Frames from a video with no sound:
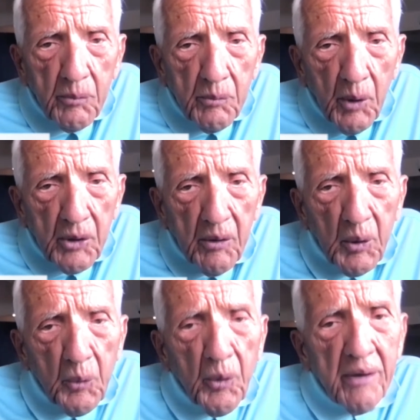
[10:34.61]
But the
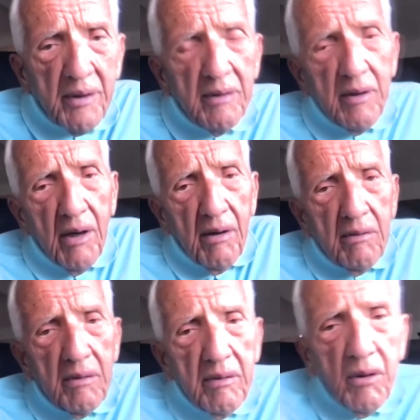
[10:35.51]
only way I could,
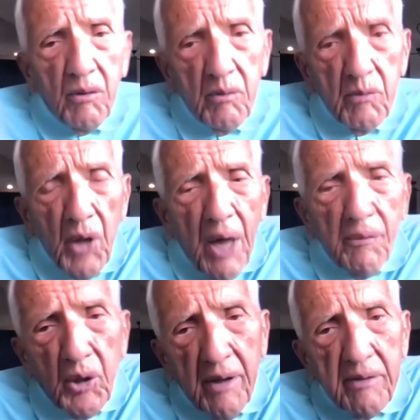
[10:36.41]

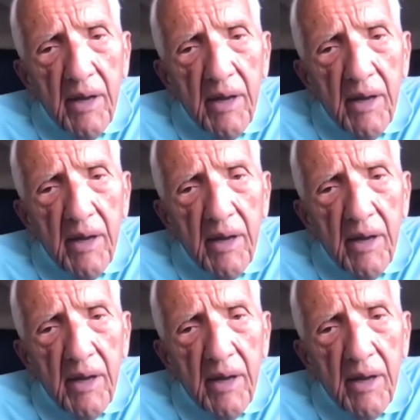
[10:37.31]
navigate